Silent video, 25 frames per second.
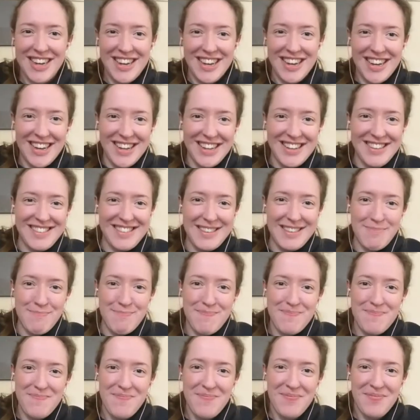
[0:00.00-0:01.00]
little green aliens,
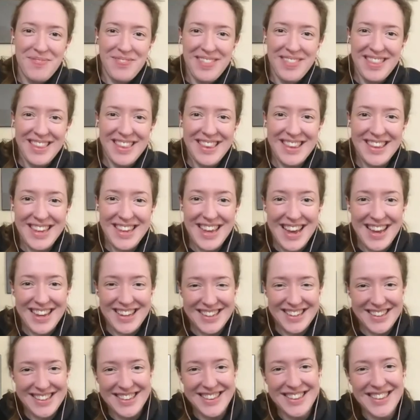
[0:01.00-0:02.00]
but yeah,
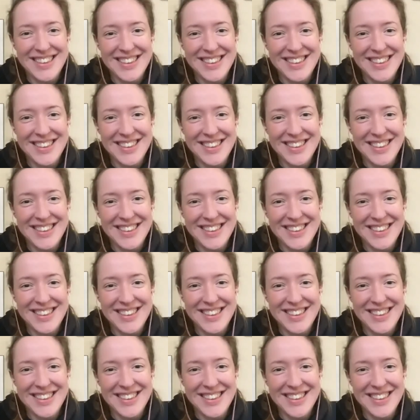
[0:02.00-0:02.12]
but